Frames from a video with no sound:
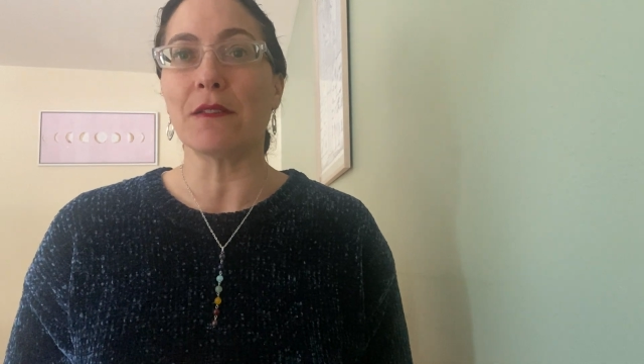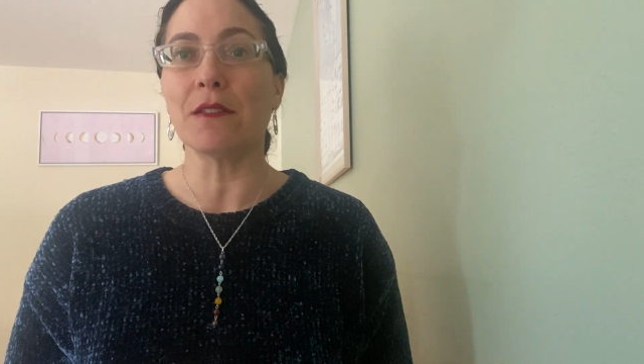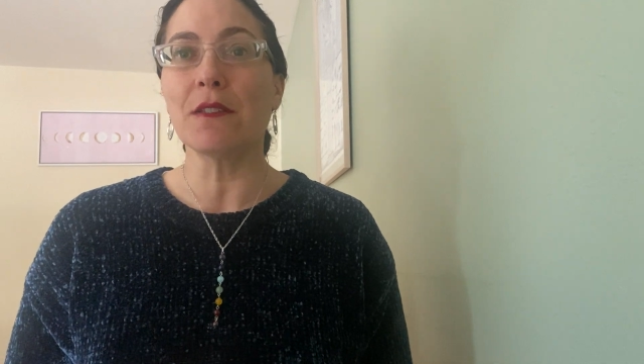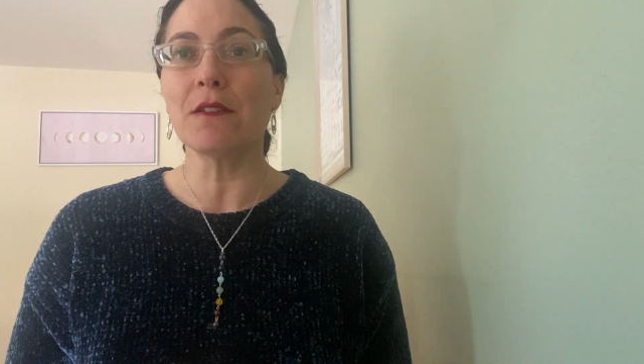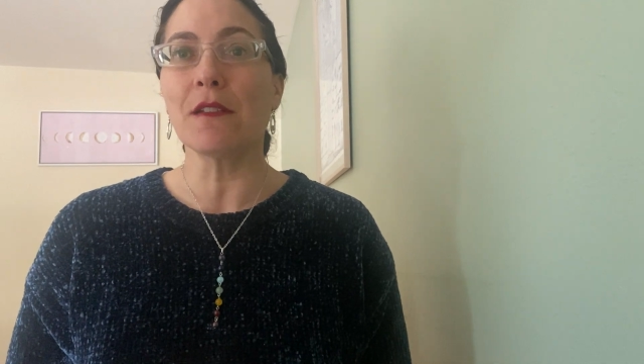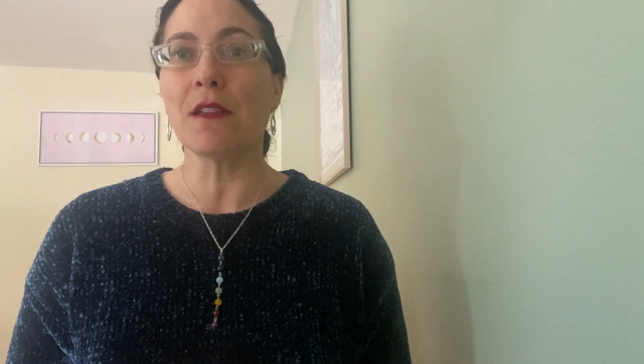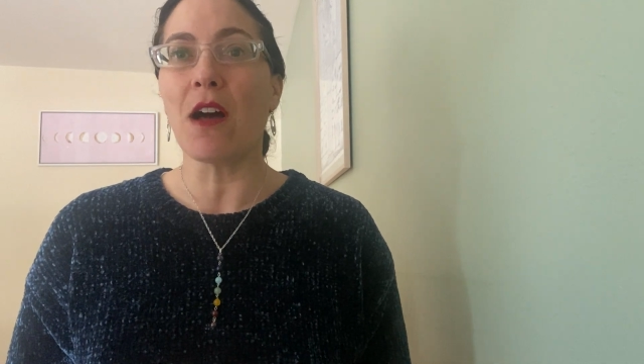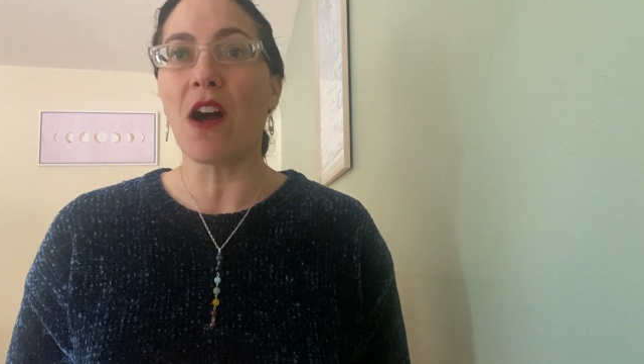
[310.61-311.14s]
A
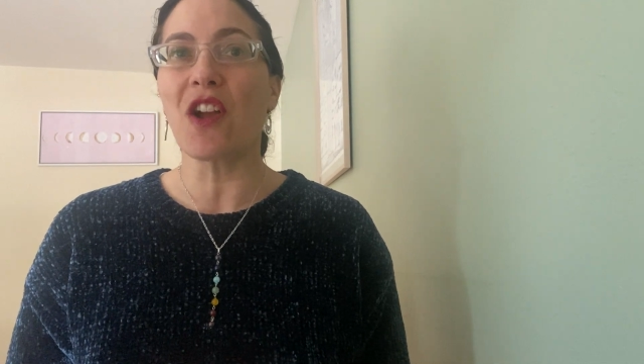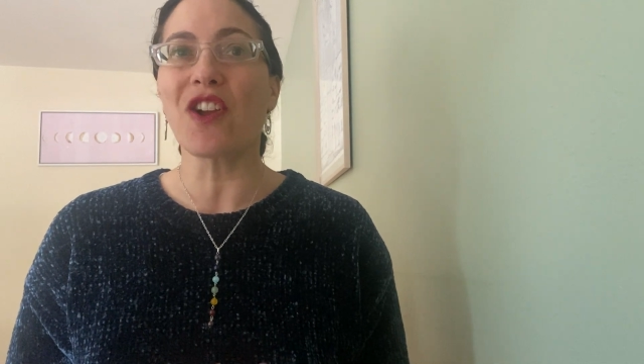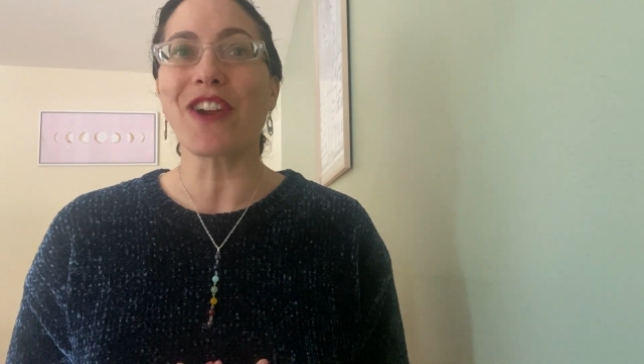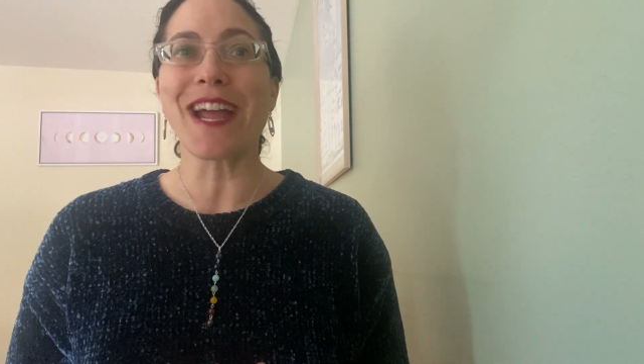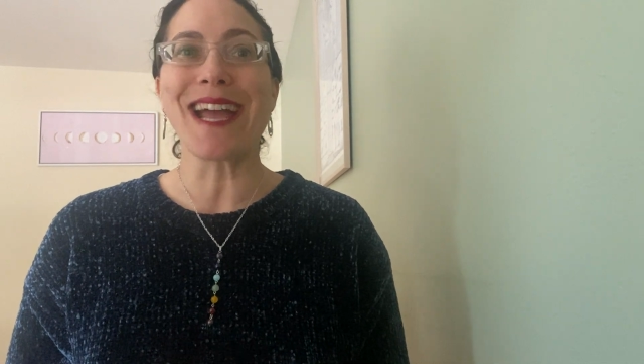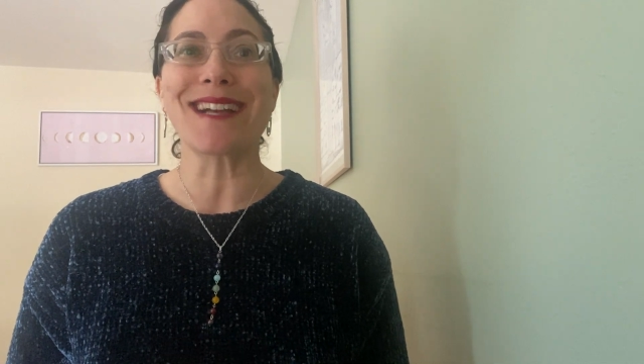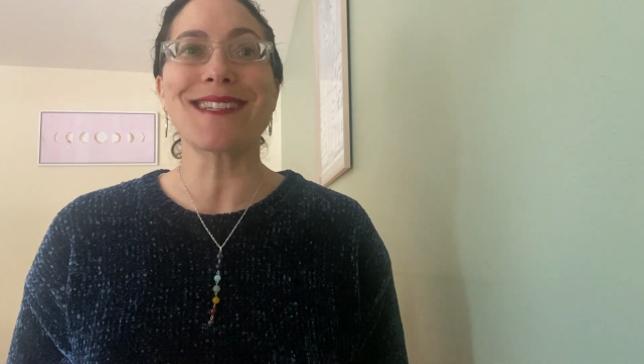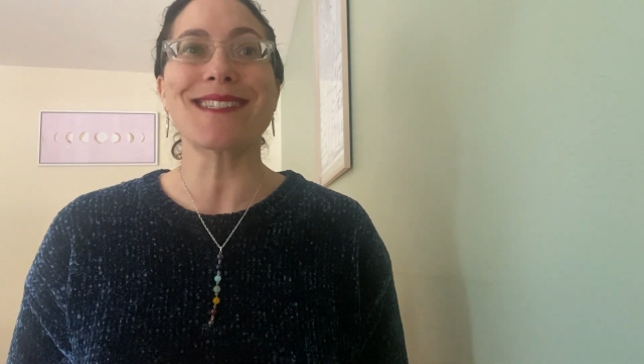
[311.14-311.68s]
little longer
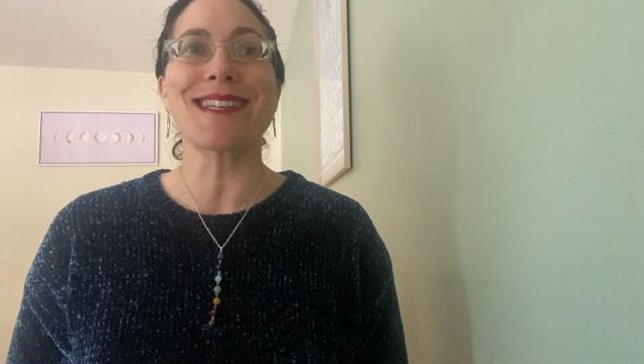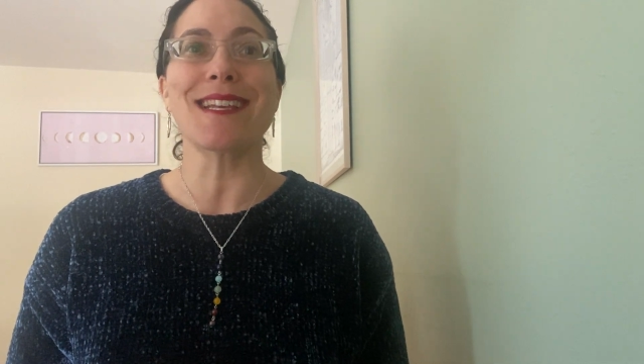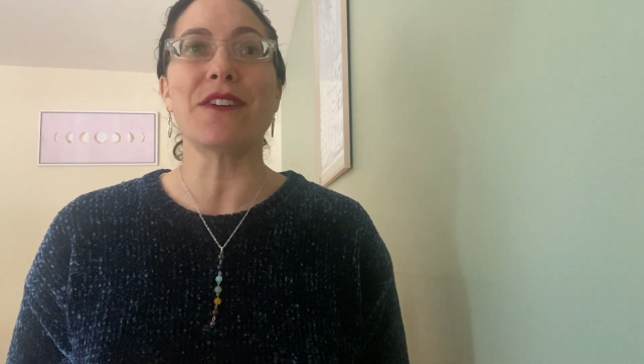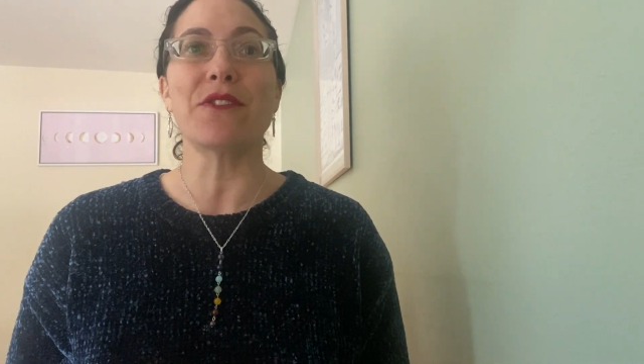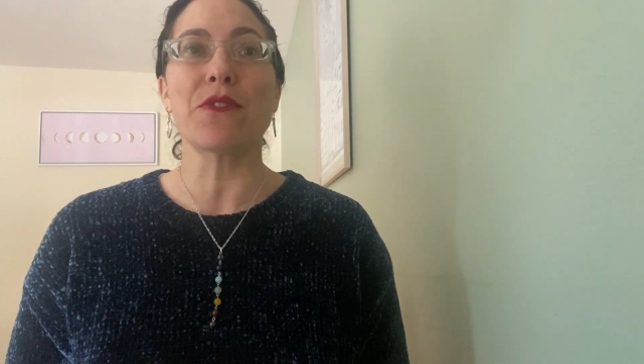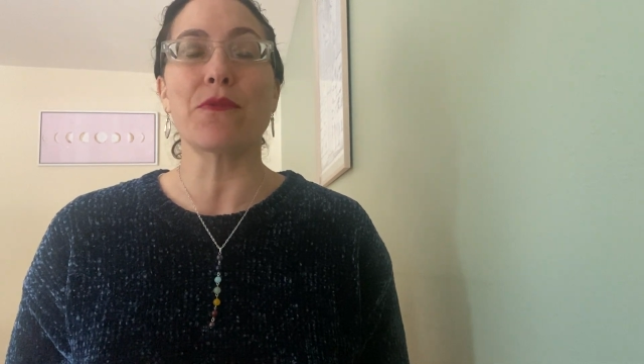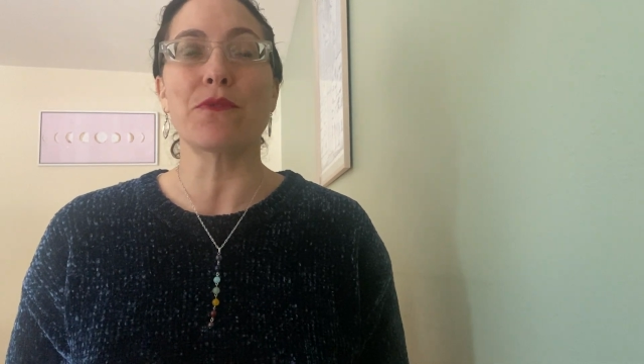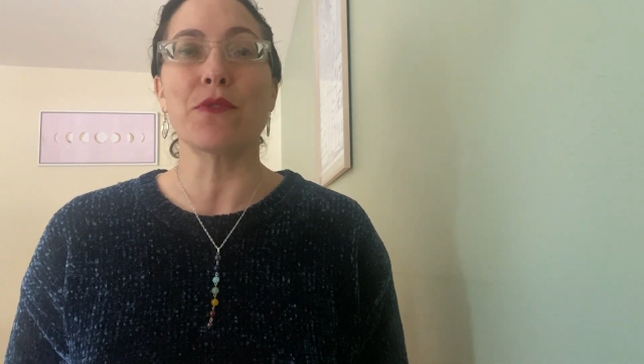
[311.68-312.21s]

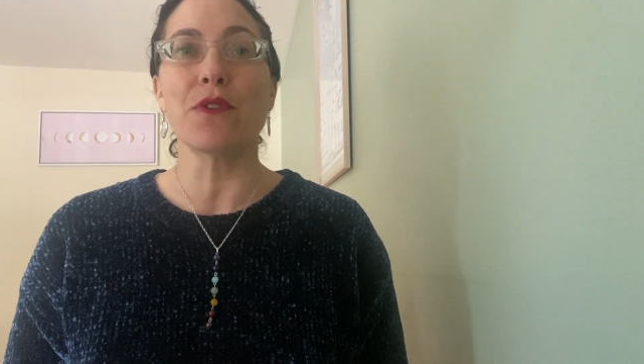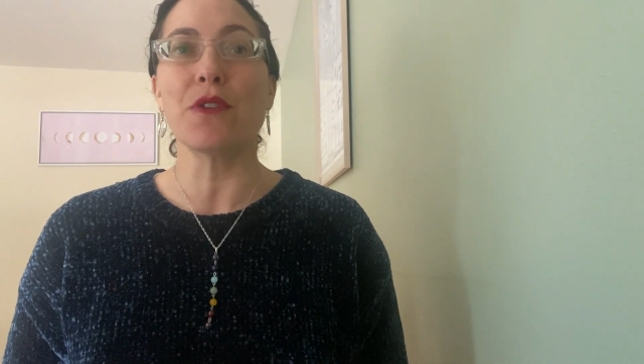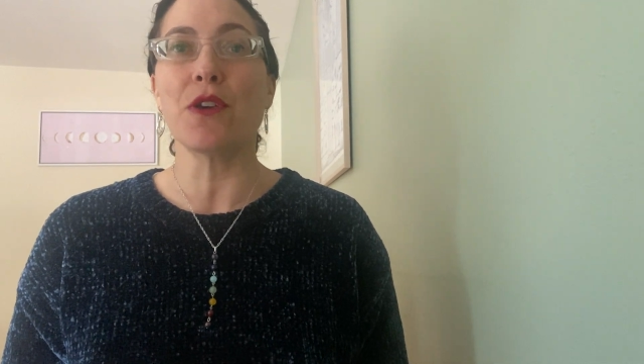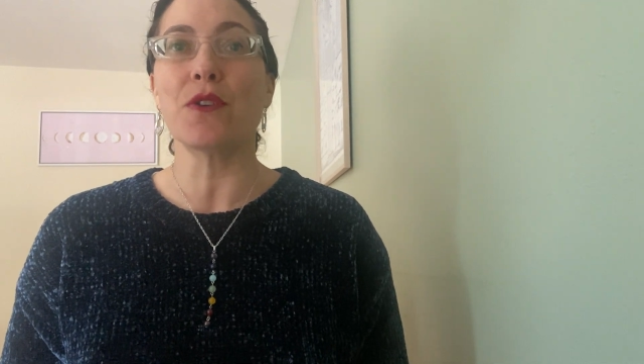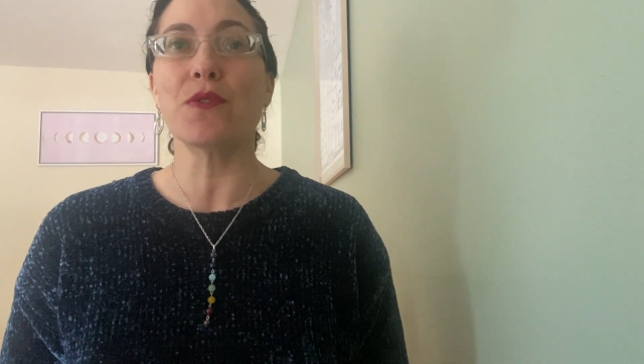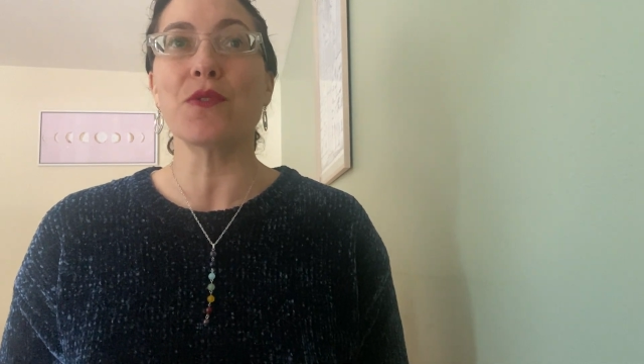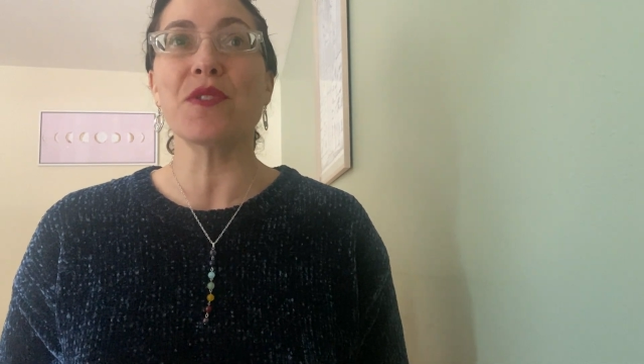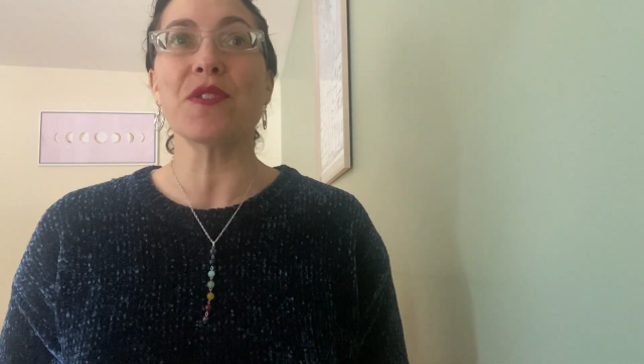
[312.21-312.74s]
exhale through the
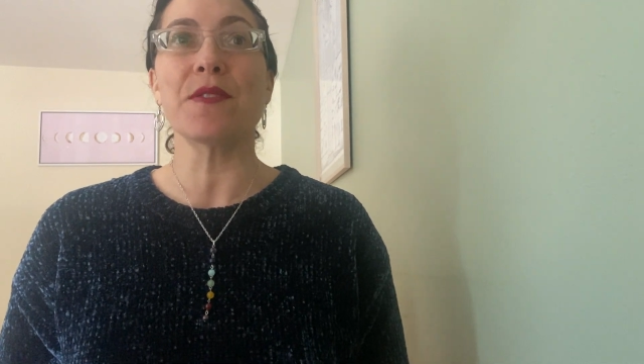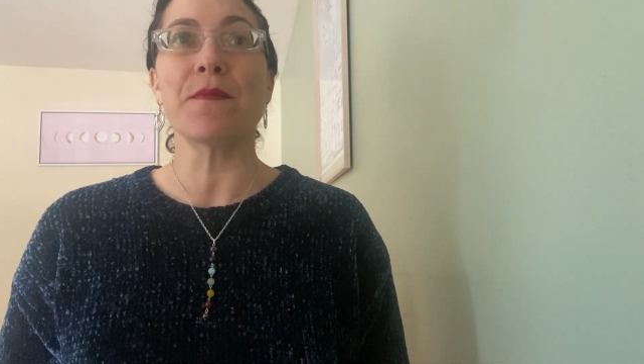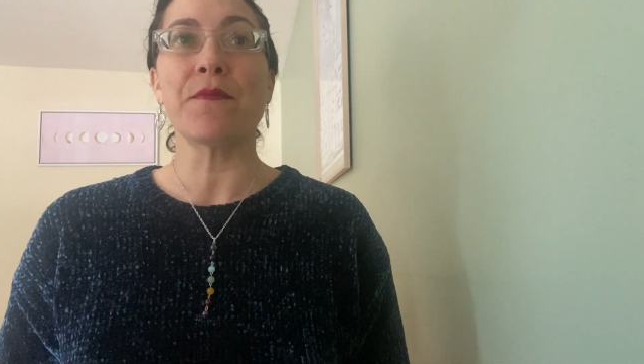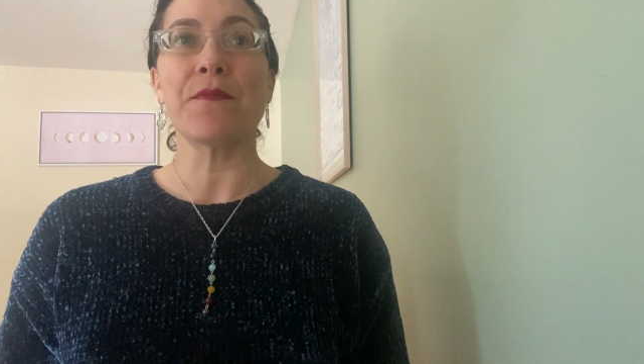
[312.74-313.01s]
nose,